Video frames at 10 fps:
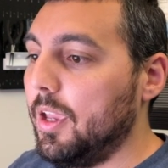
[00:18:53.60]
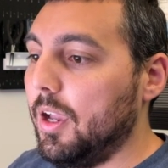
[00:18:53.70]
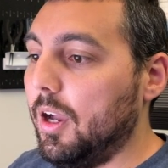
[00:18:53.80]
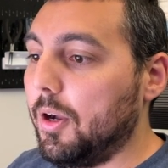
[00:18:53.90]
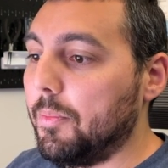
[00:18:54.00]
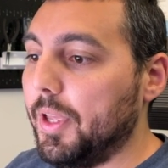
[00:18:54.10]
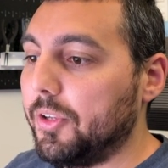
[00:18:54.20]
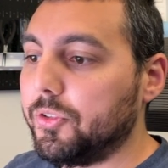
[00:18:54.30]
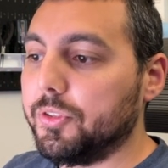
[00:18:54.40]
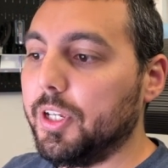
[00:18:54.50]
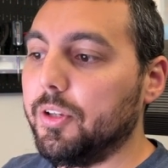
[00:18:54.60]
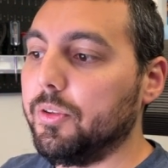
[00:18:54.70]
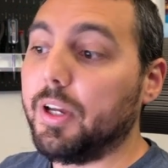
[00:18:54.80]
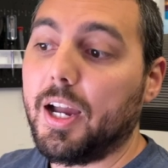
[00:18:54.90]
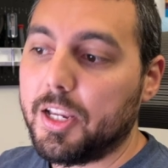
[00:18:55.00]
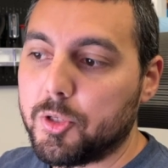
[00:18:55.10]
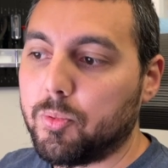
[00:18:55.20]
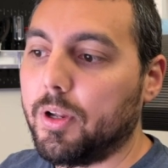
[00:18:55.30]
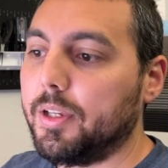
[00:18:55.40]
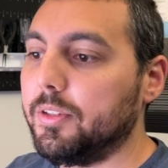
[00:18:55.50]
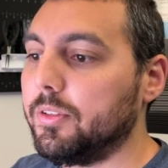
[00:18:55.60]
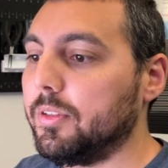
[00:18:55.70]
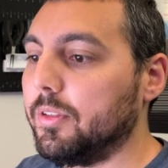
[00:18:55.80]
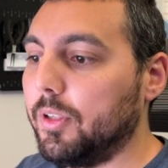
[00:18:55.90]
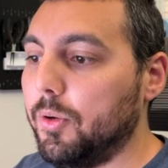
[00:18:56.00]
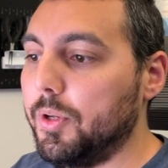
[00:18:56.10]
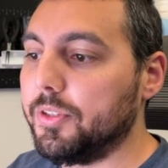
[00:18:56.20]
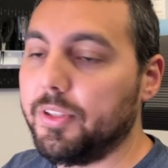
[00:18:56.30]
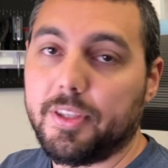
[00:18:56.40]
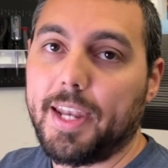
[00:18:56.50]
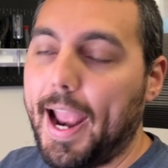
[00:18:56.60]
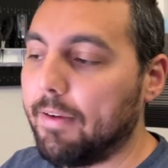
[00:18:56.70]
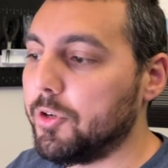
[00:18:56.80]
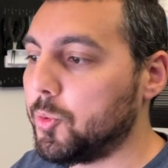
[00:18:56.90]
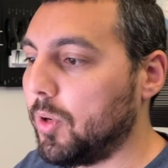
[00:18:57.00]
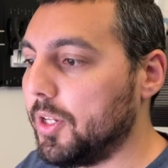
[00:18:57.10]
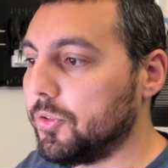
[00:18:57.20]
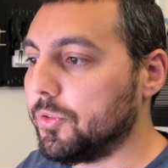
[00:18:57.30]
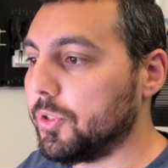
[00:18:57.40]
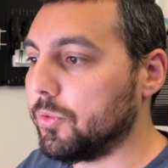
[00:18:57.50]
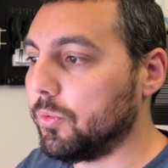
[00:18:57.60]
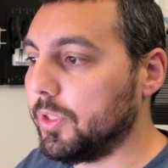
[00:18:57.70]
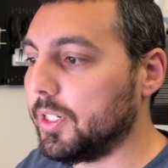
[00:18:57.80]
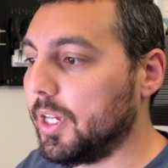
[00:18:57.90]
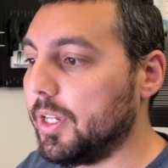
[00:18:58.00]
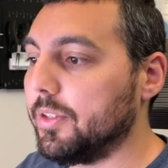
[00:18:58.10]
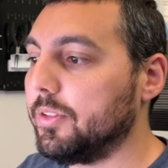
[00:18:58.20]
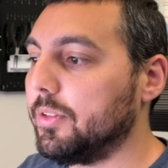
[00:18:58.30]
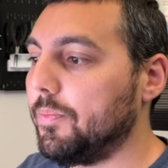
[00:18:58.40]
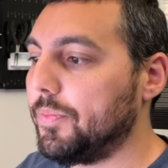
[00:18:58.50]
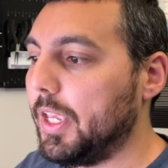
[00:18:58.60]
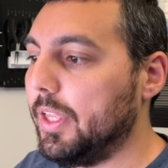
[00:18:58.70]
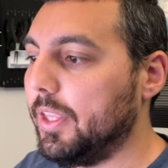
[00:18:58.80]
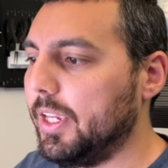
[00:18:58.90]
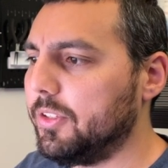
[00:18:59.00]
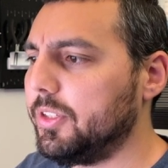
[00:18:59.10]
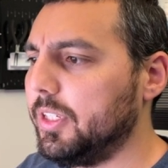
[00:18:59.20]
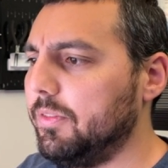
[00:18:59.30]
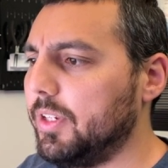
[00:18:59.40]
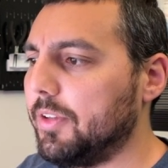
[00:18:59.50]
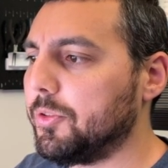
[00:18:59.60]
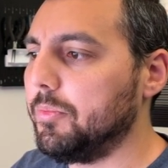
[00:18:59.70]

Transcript: Um, they also tell you the highest price, lowest, and then average price, which is really nice. And they even have some